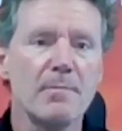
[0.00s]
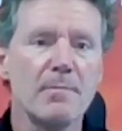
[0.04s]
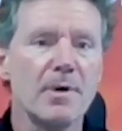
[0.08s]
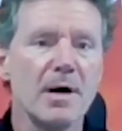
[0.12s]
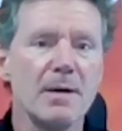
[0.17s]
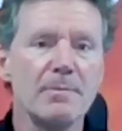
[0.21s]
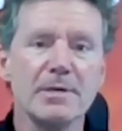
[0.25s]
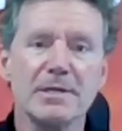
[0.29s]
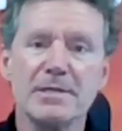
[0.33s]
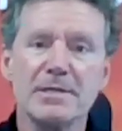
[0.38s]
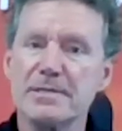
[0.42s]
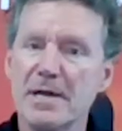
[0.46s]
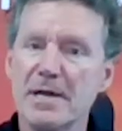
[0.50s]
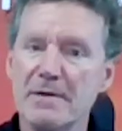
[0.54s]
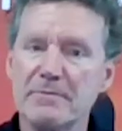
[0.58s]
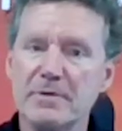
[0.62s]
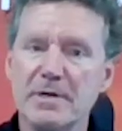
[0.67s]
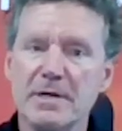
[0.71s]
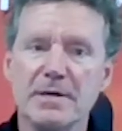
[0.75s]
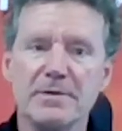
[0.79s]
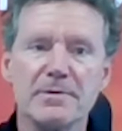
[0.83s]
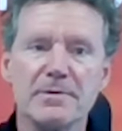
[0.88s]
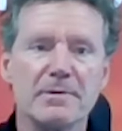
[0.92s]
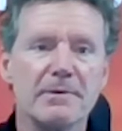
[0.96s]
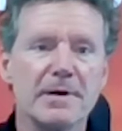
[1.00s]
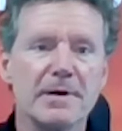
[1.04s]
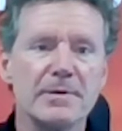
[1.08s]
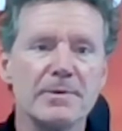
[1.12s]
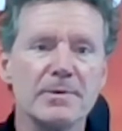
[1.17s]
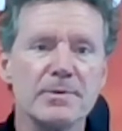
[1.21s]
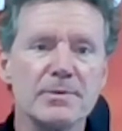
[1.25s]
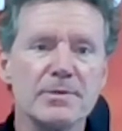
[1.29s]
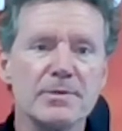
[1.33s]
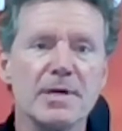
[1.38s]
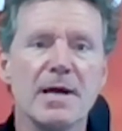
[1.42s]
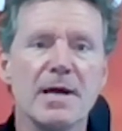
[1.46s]
public safety
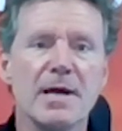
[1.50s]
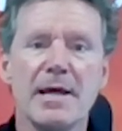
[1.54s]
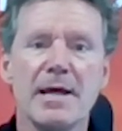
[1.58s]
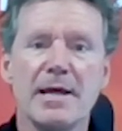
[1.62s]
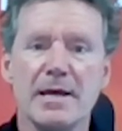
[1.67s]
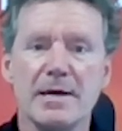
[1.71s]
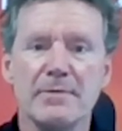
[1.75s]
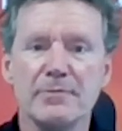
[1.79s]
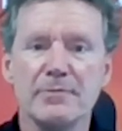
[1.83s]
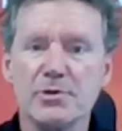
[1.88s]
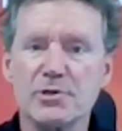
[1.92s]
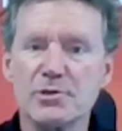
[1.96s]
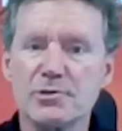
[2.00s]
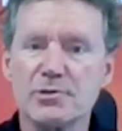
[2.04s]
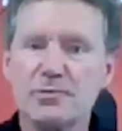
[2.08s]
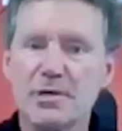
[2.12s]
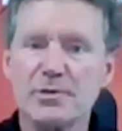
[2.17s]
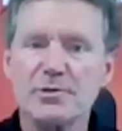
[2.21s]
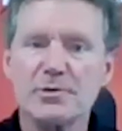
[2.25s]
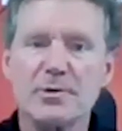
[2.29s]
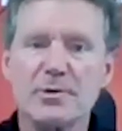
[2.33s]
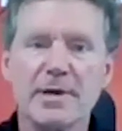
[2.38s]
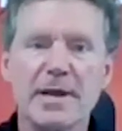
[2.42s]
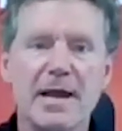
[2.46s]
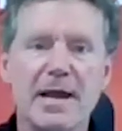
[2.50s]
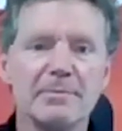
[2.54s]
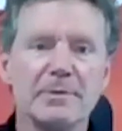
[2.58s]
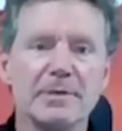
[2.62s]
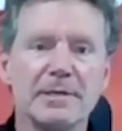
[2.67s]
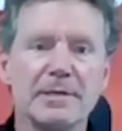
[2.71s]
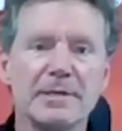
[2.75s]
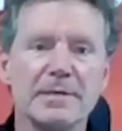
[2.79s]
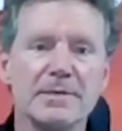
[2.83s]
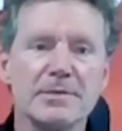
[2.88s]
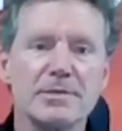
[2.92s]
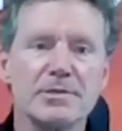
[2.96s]
integrators, infrastructure
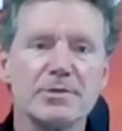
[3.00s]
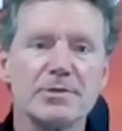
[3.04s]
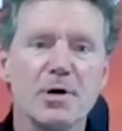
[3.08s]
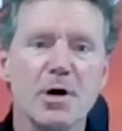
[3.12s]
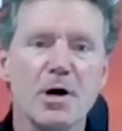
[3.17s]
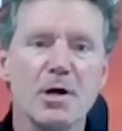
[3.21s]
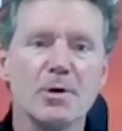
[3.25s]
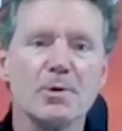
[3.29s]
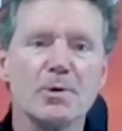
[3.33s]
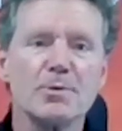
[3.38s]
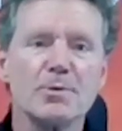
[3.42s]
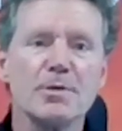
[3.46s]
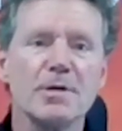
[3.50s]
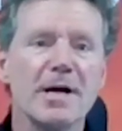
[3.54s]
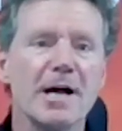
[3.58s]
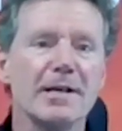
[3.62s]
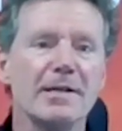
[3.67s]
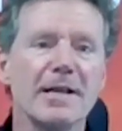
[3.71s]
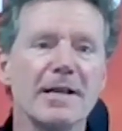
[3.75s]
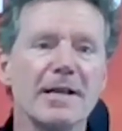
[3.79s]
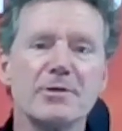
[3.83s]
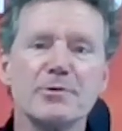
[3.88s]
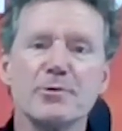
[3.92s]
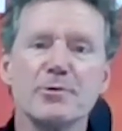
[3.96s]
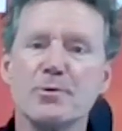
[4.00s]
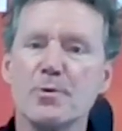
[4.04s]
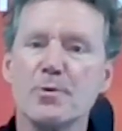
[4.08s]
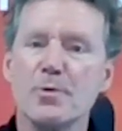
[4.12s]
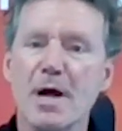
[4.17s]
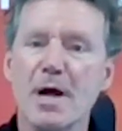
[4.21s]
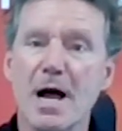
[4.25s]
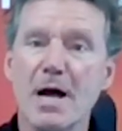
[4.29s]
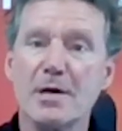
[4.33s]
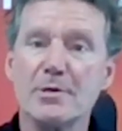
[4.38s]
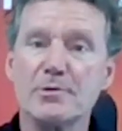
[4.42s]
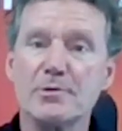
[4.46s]
cabling installers, electrical
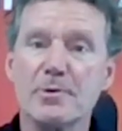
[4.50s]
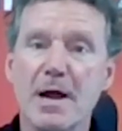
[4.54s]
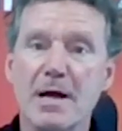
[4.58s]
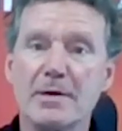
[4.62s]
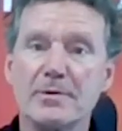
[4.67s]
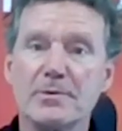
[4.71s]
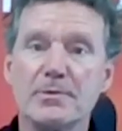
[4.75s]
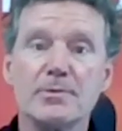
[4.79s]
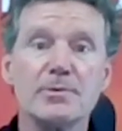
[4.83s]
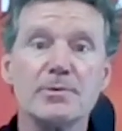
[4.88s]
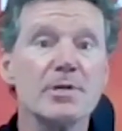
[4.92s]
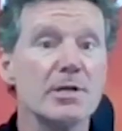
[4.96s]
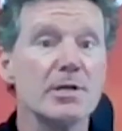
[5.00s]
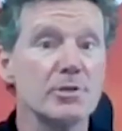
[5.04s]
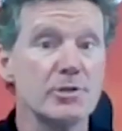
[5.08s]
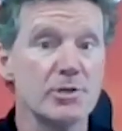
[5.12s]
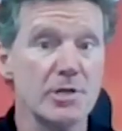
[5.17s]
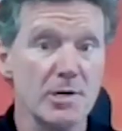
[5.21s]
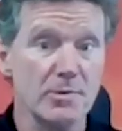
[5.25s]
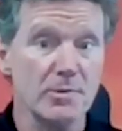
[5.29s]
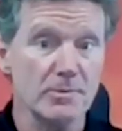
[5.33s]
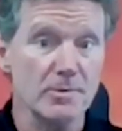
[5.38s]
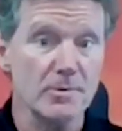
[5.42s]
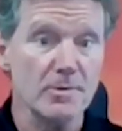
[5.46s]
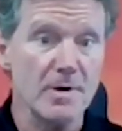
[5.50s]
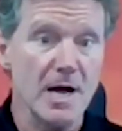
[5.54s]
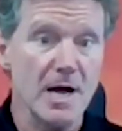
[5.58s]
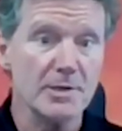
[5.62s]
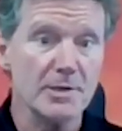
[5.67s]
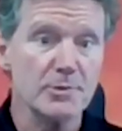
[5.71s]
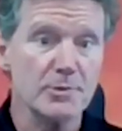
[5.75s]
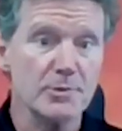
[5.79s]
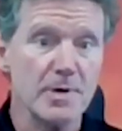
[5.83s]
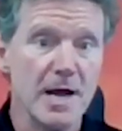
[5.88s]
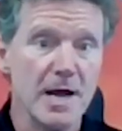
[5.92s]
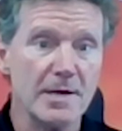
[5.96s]
contractors, general
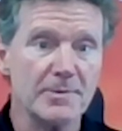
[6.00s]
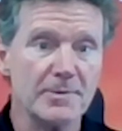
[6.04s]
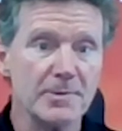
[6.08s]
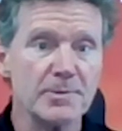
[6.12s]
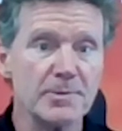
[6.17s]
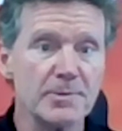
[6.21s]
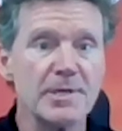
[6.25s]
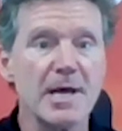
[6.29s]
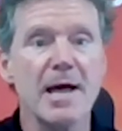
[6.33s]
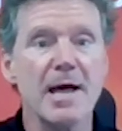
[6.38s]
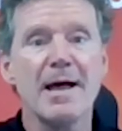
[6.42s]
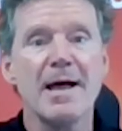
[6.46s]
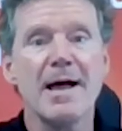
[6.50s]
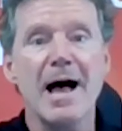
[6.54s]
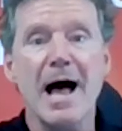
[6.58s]
contractors,